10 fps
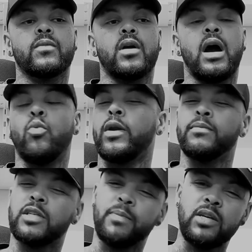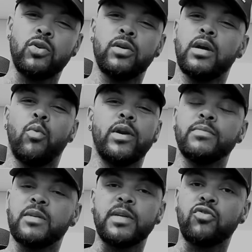I want him to be good. I want him
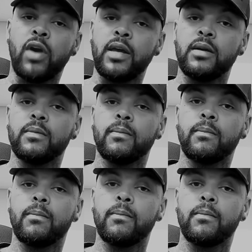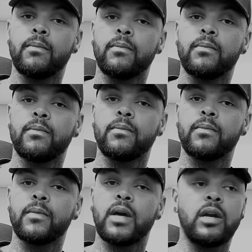to be great.
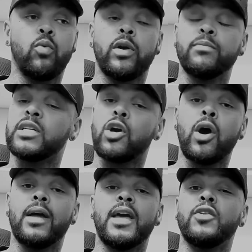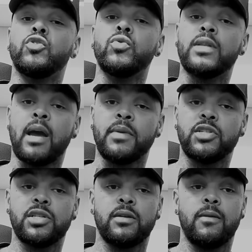And I want him to go out there and do
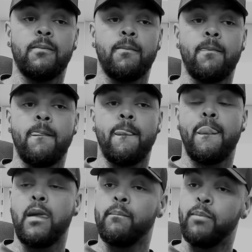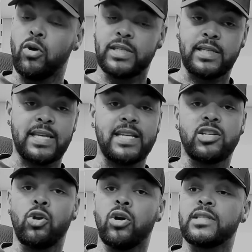damage. Boxing takes a lot of